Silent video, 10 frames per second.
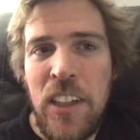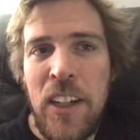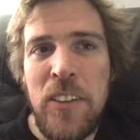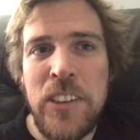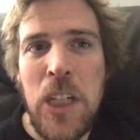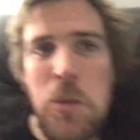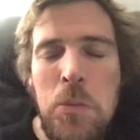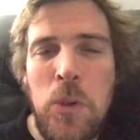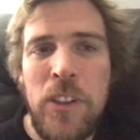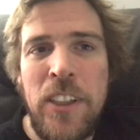God knows how
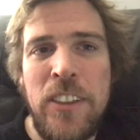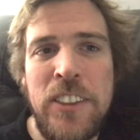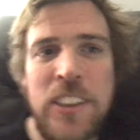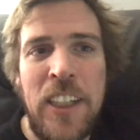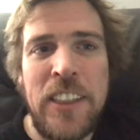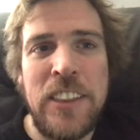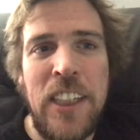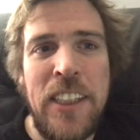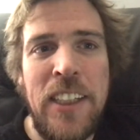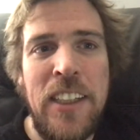many more years till I
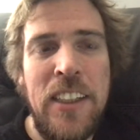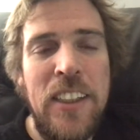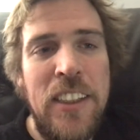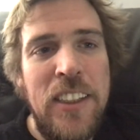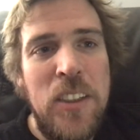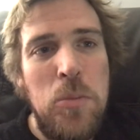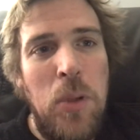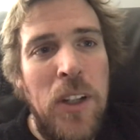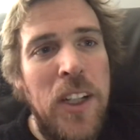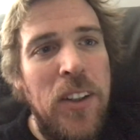decide to
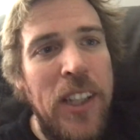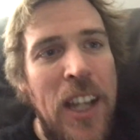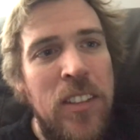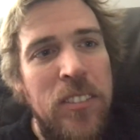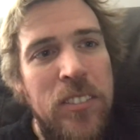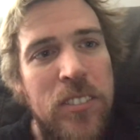pull it out again.